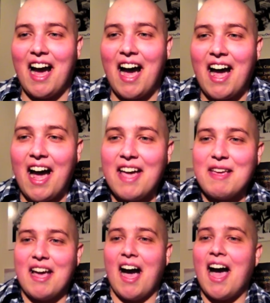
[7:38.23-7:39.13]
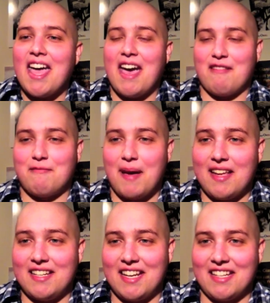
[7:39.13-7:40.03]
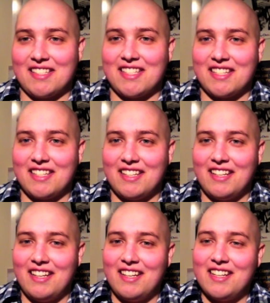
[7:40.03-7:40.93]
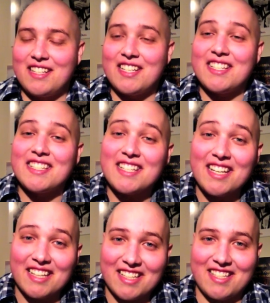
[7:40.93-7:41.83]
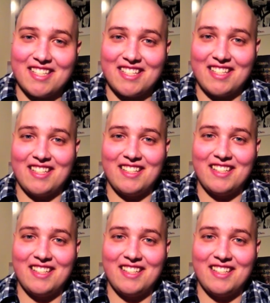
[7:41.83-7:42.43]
I have bad days. She's 6.